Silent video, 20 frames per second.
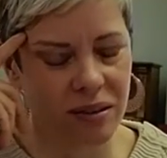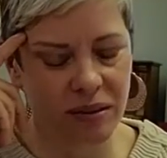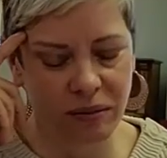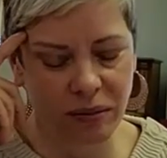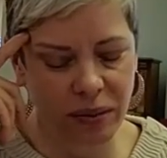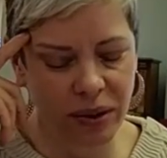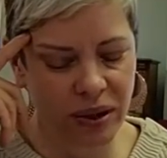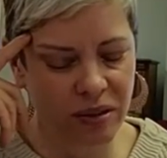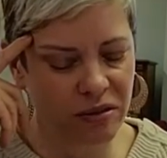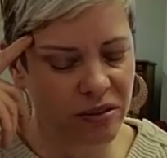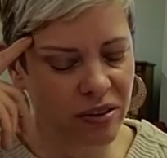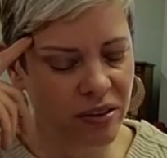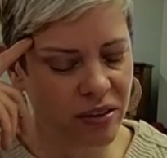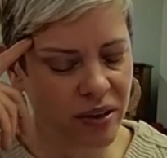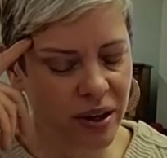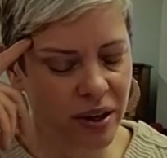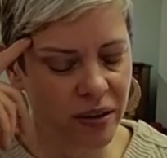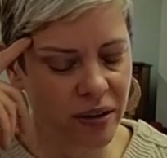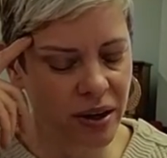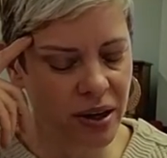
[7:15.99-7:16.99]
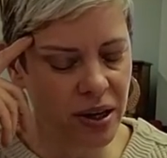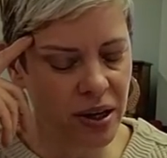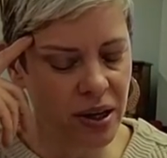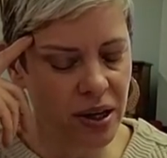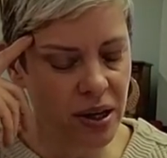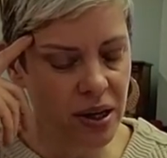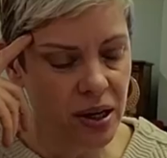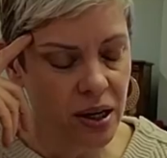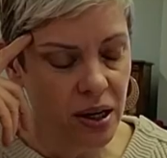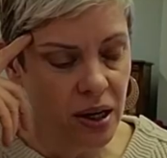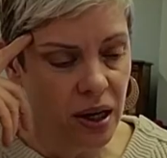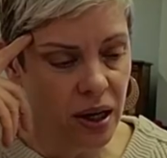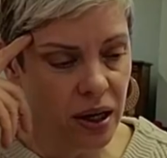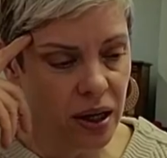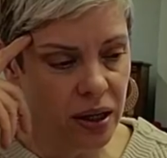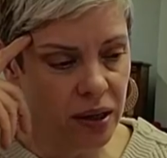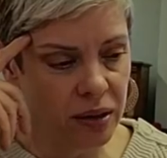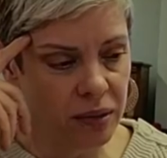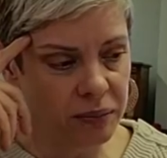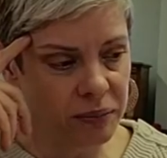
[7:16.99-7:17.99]
But when I found out
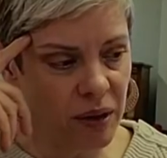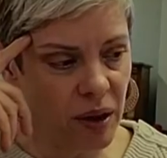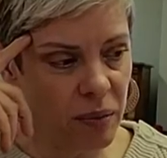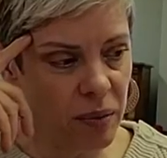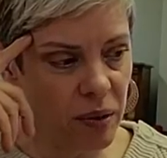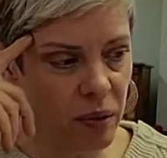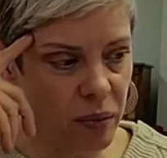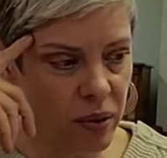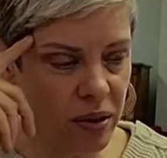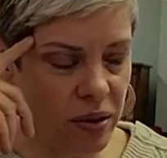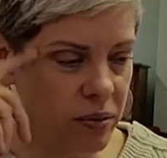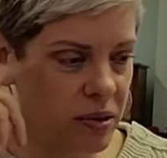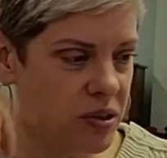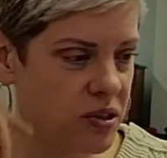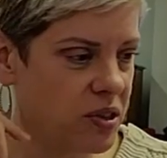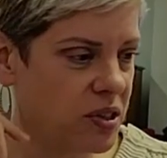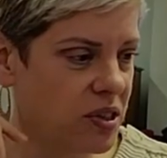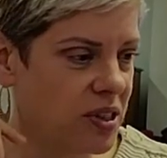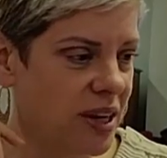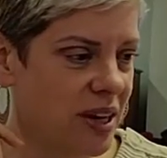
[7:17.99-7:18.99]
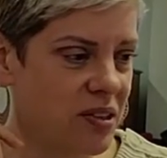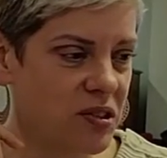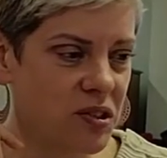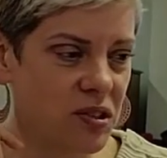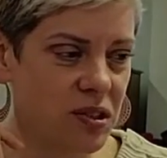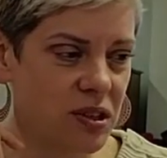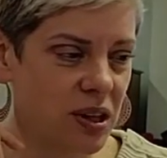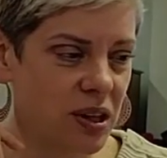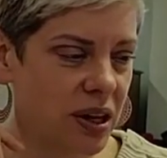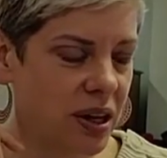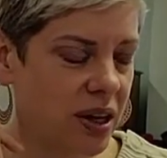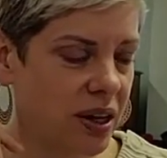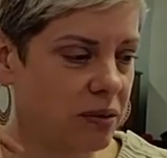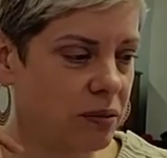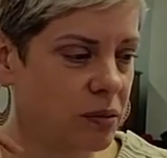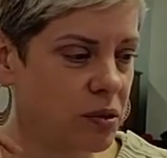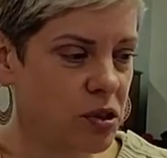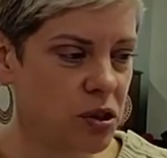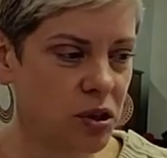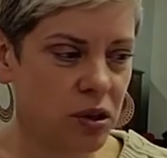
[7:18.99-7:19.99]
about one of the recent deaths,
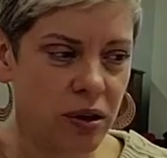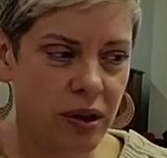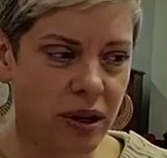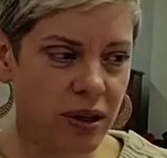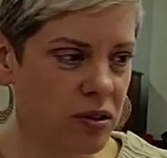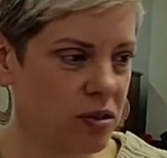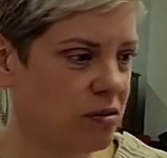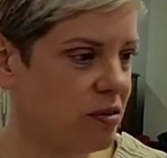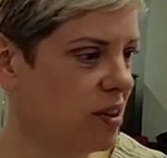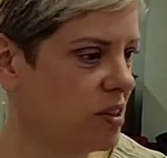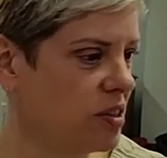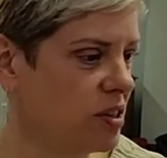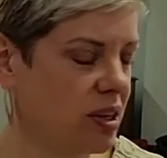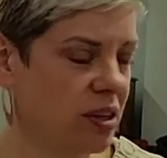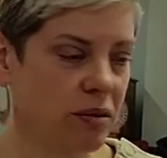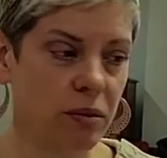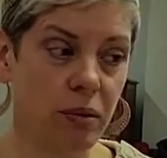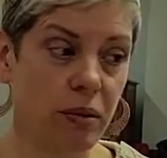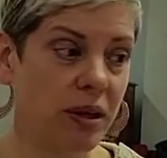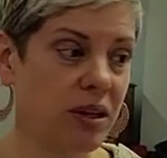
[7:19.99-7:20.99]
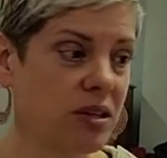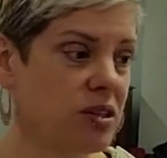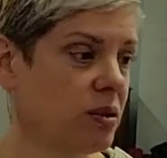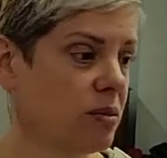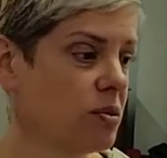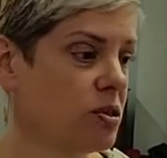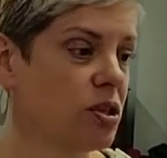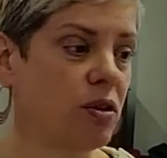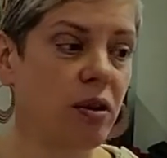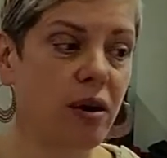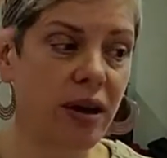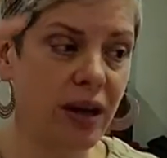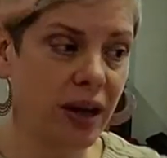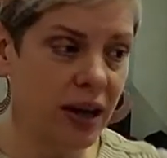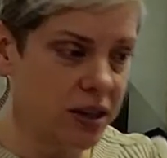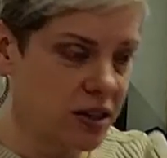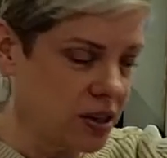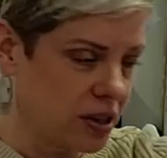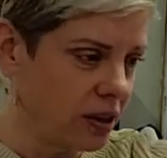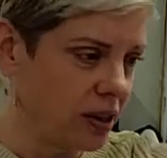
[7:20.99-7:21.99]
I was crying so fast I didn't realize I was
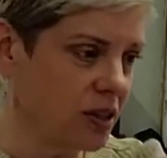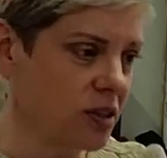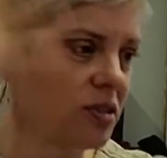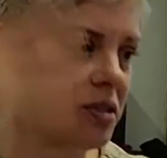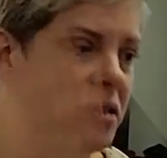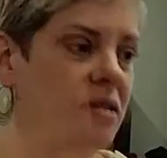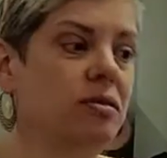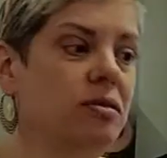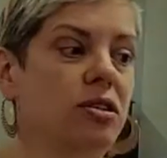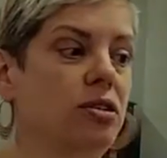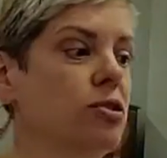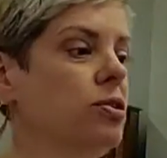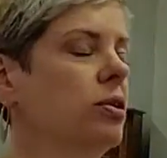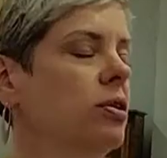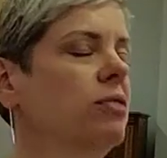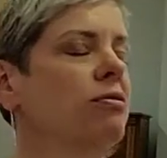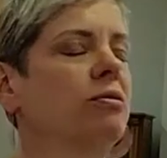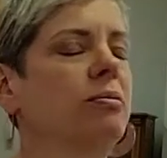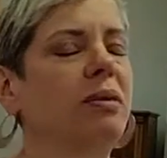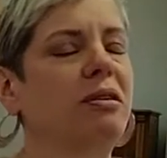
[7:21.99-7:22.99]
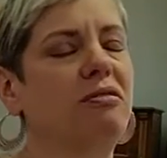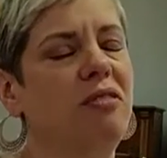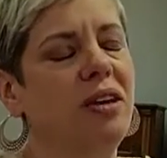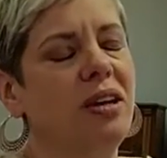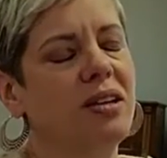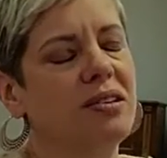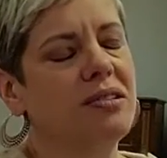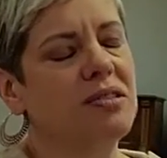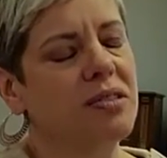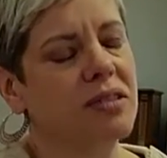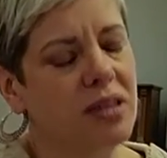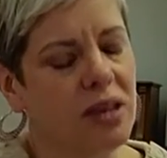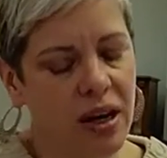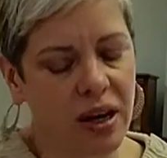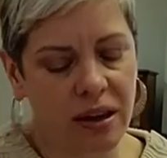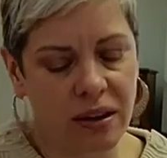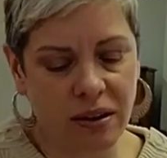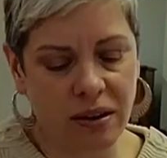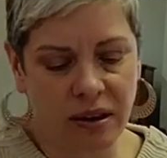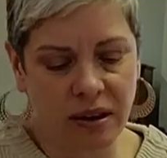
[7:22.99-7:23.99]
crying until I just had tears all over my face.
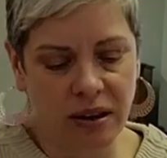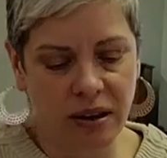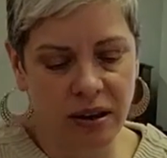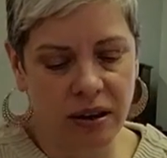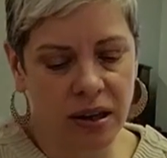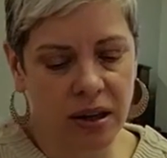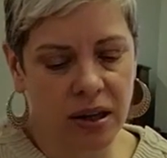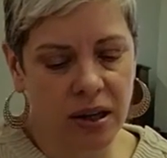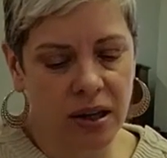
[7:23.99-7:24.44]
And the